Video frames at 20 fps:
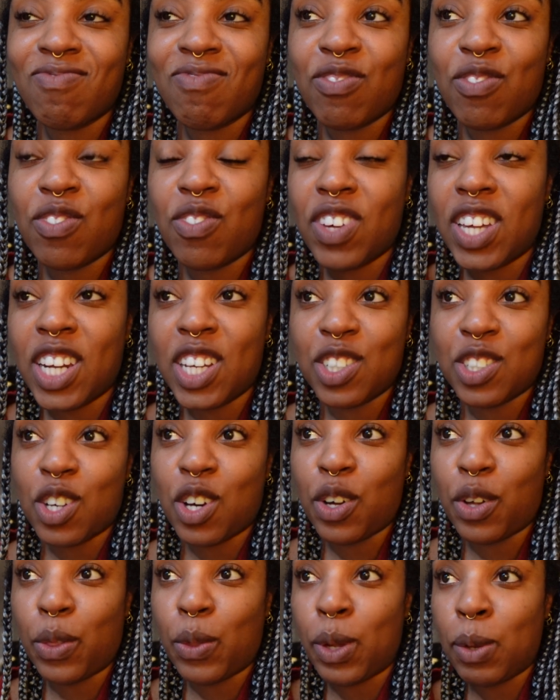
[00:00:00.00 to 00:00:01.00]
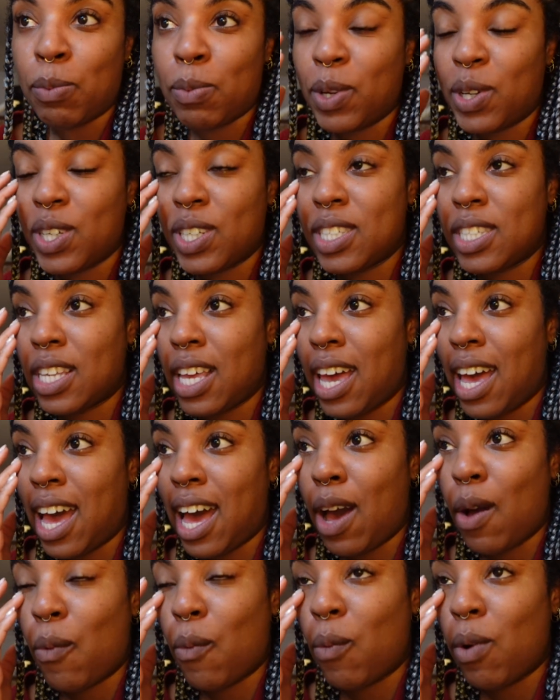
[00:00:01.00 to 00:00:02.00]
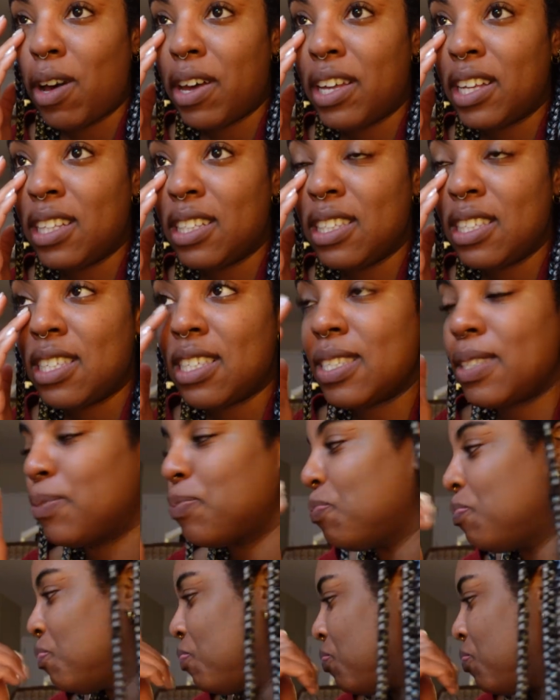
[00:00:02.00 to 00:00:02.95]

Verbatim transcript: finish all three books at once.